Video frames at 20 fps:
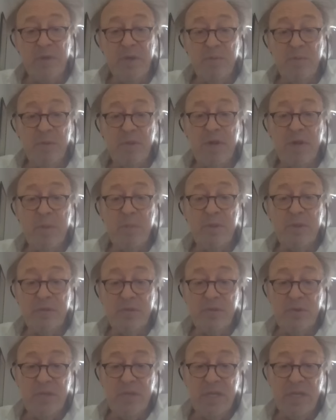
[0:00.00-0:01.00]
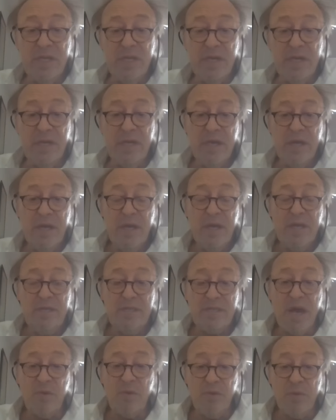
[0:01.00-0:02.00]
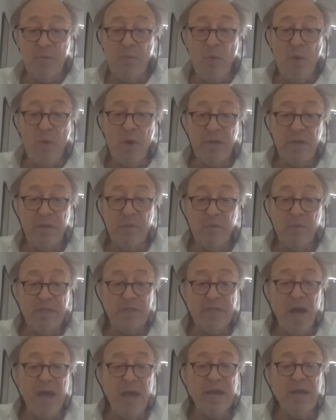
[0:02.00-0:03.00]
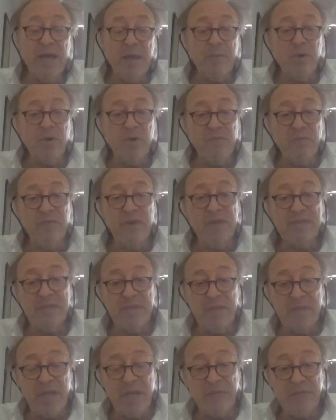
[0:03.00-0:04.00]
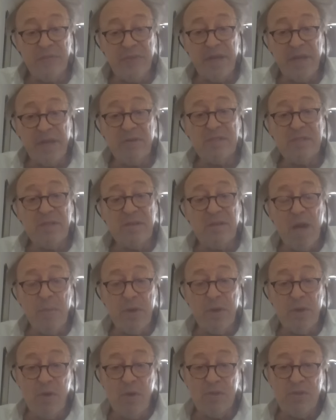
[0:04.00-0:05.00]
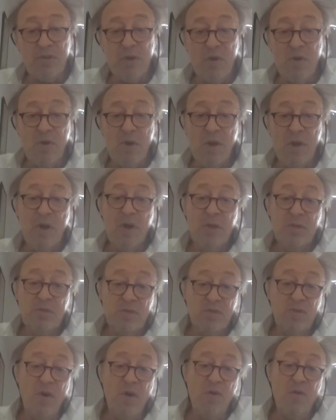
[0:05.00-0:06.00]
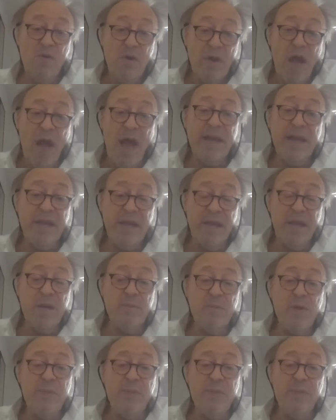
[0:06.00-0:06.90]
people coming to the uh, southern border, which I am convinced a lot of terrorists are coming also. So I can come